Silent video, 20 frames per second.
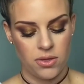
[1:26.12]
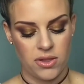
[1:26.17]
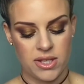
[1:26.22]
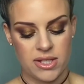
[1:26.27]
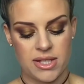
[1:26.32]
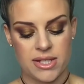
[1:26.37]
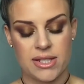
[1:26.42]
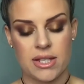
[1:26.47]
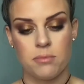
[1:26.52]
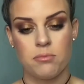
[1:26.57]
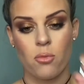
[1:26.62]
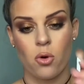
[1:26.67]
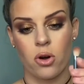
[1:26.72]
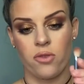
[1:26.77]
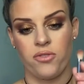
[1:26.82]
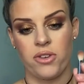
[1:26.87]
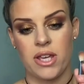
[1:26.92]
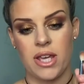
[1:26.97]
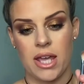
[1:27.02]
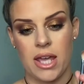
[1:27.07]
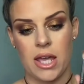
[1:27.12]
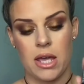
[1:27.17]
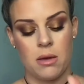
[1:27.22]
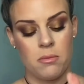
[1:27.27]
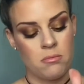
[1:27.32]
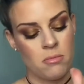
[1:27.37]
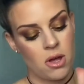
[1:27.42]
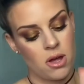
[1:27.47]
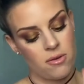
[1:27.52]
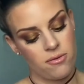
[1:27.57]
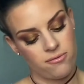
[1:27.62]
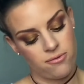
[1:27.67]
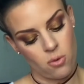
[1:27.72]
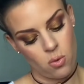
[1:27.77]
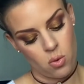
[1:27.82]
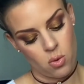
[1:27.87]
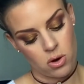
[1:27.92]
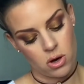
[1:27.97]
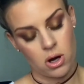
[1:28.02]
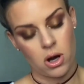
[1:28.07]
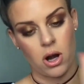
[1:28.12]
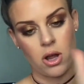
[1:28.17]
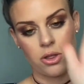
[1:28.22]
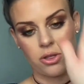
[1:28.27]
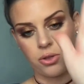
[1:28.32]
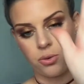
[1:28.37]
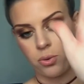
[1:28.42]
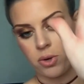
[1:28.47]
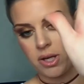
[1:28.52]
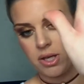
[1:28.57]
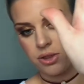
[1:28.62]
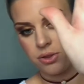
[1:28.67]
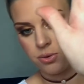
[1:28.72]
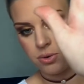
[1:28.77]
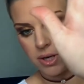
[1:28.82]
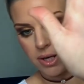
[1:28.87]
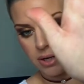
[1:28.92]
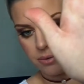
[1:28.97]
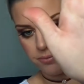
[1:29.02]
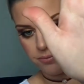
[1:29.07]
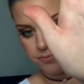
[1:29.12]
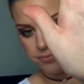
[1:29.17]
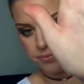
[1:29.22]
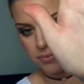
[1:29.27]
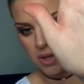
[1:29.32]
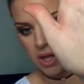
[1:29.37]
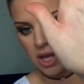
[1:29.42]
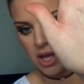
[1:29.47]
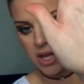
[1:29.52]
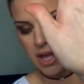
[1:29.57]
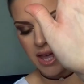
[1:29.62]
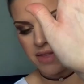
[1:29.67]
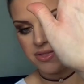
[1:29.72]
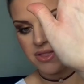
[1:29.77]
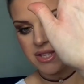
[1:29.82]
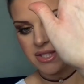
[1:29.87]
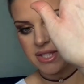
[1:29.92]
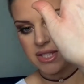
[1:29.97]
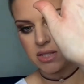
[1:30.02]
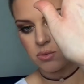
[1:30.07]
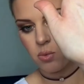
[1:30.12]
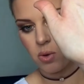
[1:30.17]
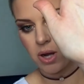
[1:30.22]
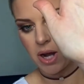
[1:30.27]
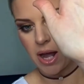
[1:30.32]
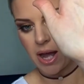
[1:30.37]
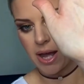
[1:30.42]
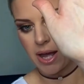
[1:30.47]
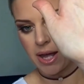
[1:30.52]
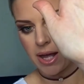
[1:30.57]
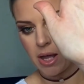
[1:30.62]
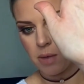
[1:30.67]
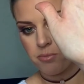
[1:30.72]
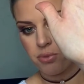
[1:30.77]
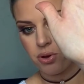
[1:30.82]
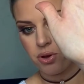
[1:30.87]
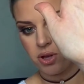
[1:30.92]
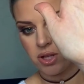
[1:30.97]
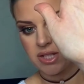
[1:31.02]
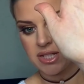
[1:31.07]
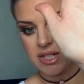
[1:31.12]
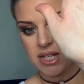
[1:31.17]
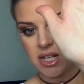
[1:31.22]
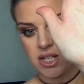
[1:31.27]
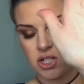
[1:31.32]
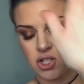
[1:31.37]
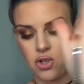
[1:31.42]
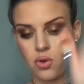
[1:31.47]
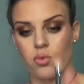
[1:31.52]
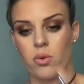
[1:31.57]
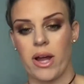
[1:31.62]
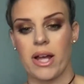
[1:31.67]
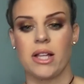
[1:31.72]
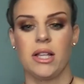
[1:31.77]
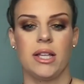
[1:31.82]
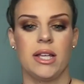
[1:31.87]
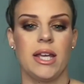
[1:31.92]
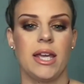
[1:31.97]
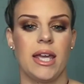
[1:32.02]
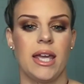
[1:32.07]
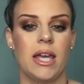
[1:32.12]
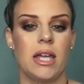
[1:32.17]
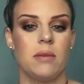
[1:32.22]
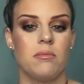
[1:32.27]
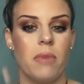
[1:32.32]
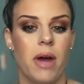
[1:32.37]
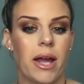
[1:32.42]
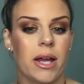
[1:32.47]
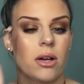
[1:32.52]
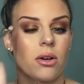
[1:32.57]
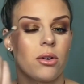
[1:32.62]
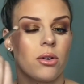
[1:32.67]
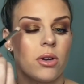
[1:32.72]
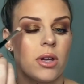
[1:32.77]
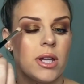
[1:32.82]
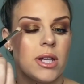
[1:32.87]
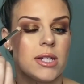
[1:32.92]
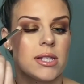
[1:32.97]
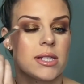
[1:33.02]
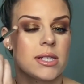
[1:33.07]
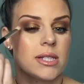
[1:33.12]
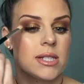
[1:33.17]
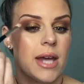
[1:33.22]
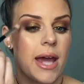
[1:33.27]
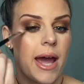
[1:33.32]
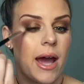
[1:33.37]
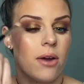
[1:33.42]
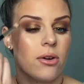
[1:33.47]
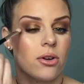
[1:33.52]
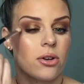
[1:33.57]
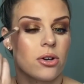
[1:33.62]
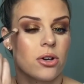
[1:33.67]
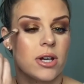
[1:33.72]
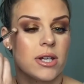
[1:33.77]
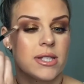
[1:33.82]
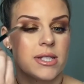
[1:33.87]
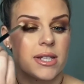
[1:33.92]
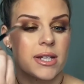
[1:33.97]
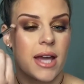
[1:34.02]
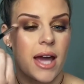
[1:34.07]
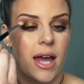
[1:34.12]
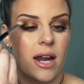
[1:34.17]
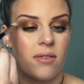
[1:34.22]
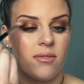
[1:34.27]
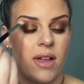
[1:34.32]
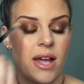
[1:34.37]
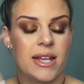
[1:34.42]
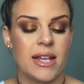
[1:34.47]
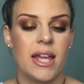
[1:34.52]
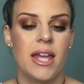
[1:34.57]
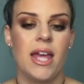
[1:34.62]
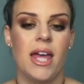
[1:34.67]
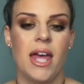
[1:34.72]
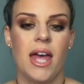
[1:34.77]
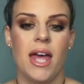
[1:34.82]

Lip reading: This is the Morphe M433. And this is what I put directly in my crease to outer crease to kind of like